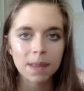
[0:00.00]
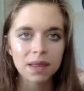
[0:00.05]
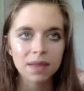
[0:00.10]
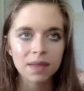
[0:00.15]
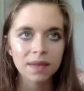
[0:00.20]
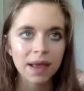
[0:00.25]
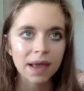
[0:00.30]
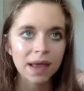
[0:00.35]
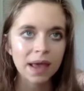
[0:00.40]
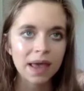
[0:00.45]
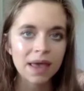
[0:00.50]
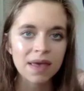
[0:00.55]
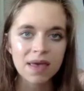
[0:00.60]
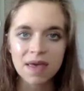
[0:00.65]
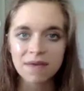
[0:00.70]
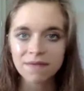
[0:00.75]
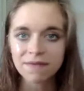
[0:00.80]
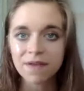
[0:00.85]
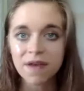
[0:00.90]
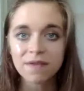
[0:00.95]
Like
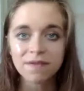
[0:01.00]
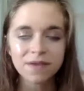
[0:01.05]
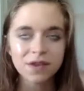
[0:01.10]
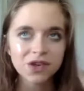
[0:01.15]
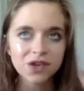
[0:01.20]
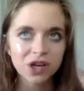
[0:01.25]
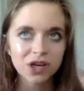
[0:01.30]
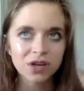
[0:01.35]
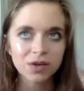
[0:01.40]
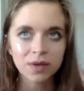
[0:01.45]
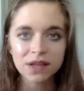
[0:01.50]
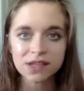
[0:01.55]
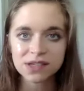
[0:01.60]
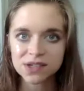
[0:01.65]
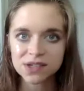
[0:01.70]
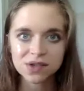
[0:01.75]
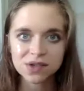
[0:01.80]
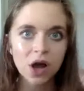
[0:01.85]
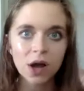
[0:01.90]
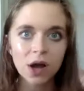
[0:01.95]
if the judge, let's
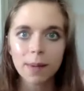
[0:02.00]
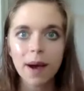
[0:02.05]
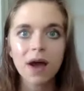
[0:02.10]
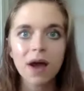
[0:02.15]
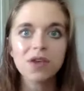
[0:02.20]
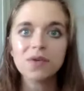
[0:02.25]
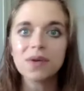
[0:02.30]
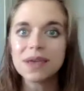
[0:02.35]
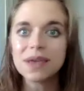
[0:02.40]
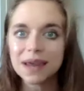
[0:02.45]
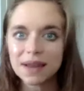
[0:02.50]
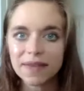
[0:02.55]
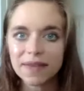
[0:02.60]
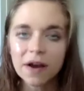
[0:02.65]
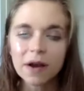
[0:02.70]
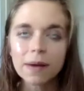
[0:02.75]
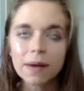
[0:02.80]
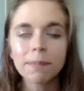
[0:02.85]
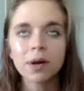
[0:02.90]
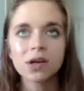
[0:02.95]
talk about how you can get it
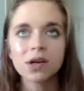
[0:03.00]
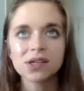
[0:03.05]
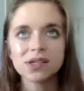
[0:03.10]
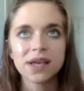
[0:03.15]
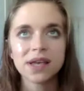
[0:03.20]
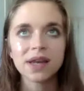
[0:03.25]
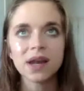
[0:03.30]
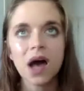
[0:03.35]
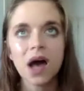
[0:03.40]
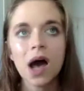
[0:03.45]
there in person.